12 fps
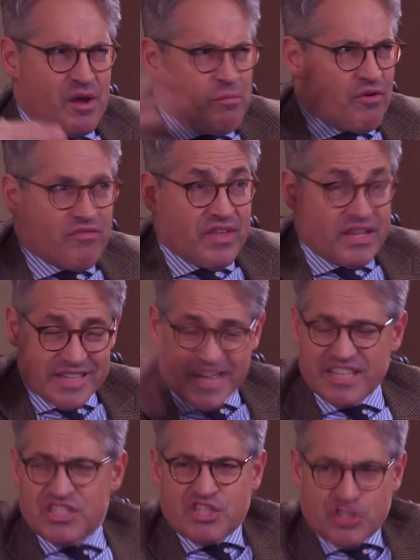the number of things,
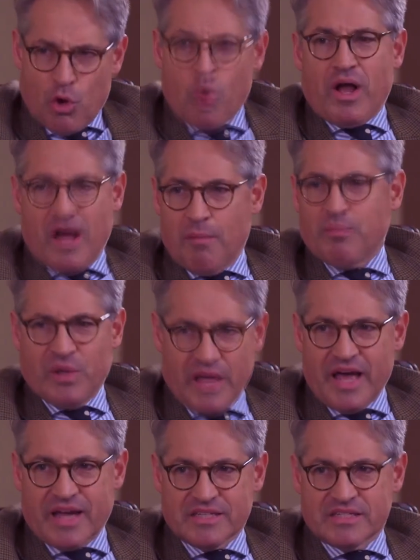like it's so
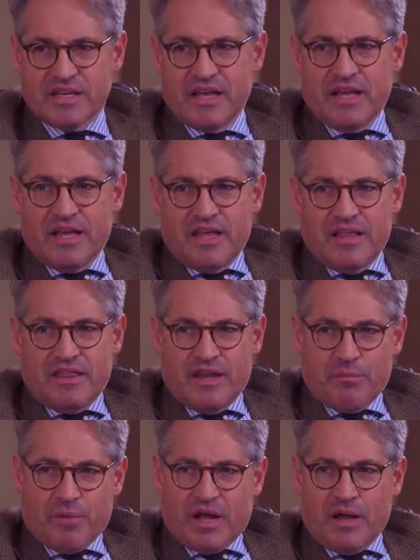complex
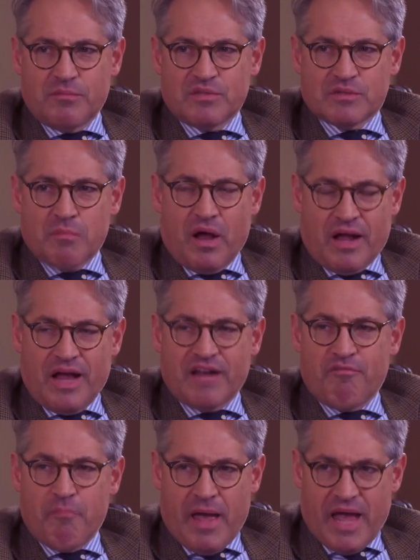that it becomes a
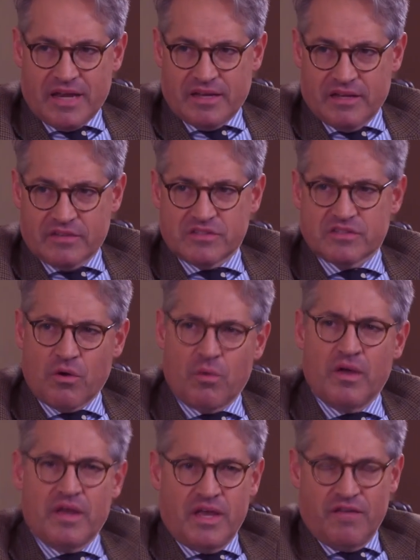kind of madness.
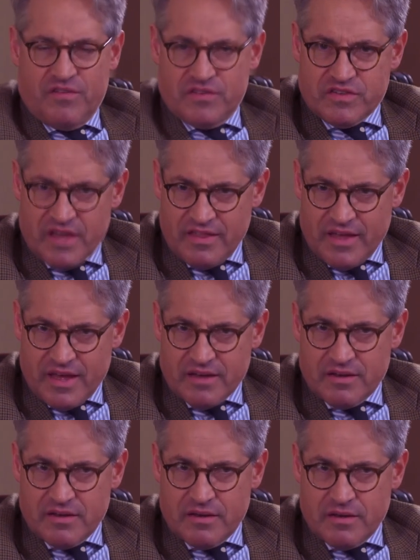So if you say
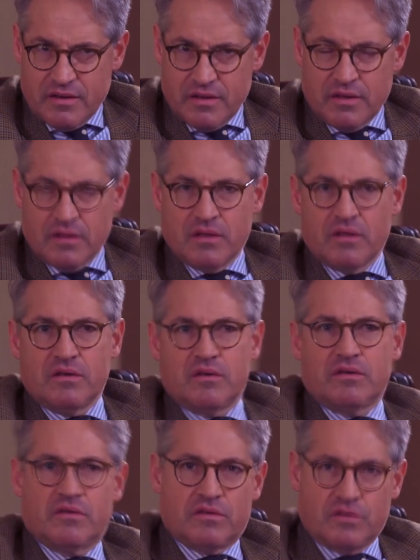that
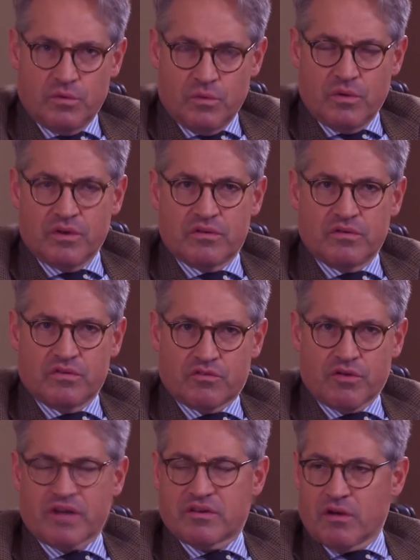to a
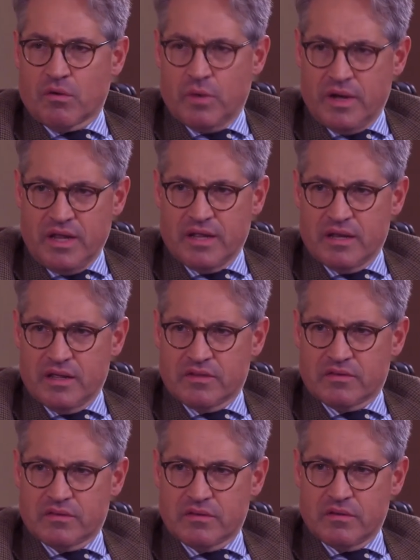strict
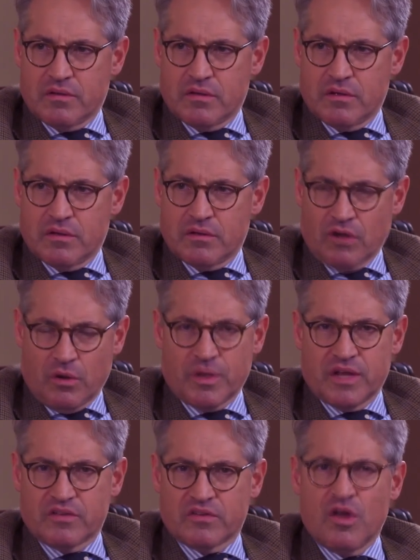Darwinist,
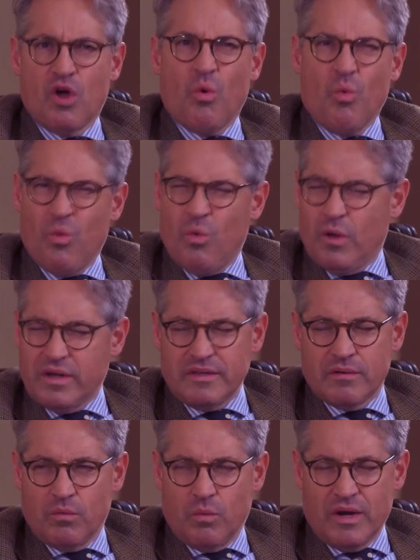what
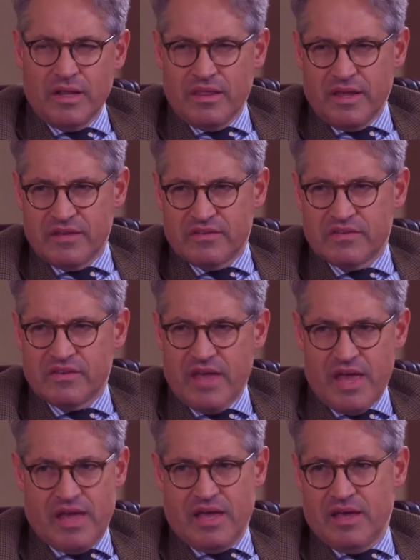do they
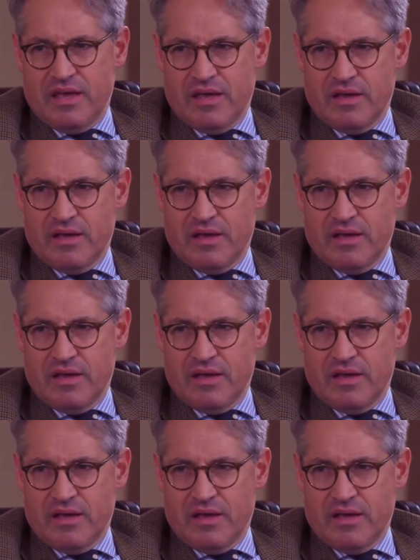say?